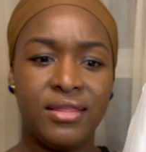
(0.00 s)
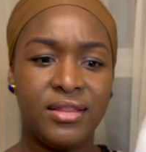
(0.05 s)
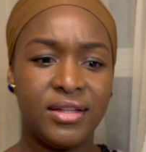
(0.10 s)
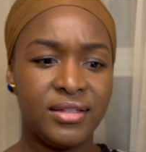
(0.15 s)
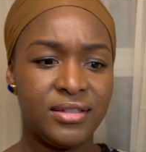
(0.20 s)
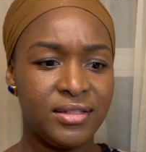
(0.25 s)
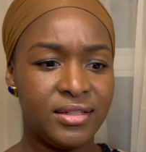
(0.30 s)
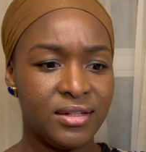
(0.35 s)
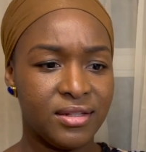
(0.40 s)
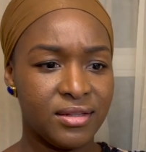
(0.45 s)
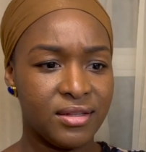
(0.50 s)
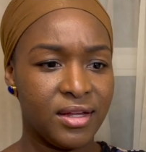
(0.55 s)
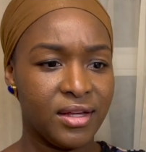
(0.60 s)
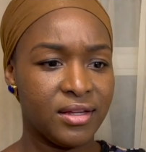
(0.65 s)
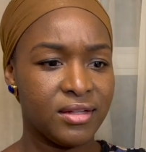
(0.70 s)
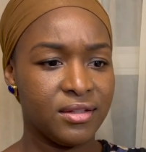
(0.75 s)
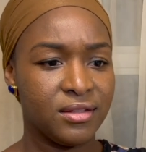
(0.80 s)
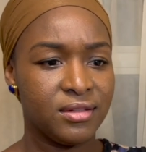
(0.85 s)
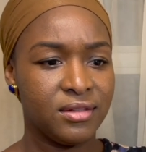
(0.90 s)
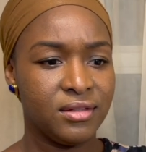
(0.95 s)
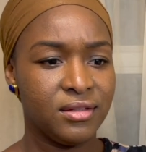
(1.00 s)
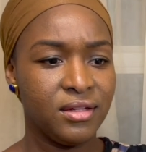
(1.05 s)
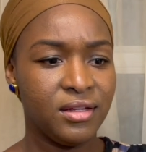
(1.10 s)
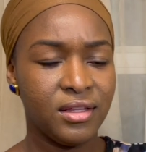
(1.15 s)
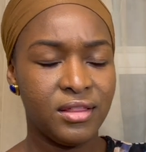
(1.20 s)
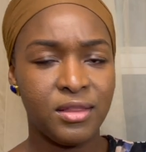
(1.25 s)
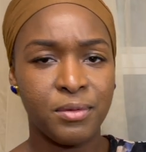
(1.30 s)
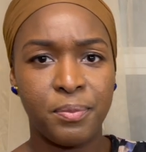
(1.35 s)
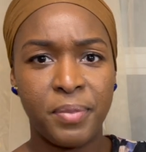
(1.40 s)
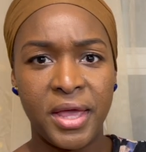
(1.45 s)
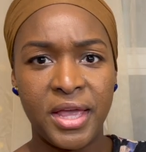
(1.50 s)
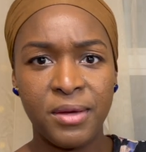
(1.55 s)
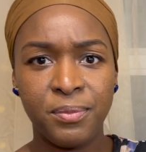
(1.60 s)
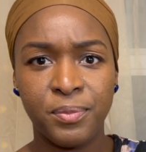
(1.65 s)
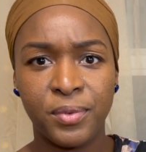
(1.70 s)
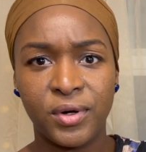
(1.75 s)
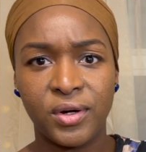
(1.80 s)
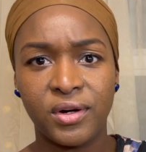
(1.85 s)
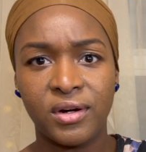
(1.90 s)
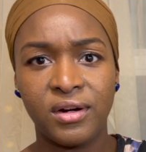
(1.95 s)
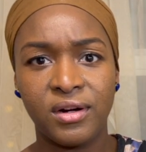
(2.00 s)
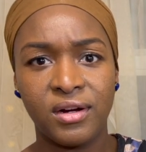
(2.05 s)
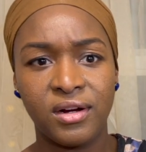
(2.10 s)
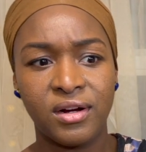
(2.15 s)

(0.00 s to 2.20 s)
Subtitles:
this, like, look at the paper.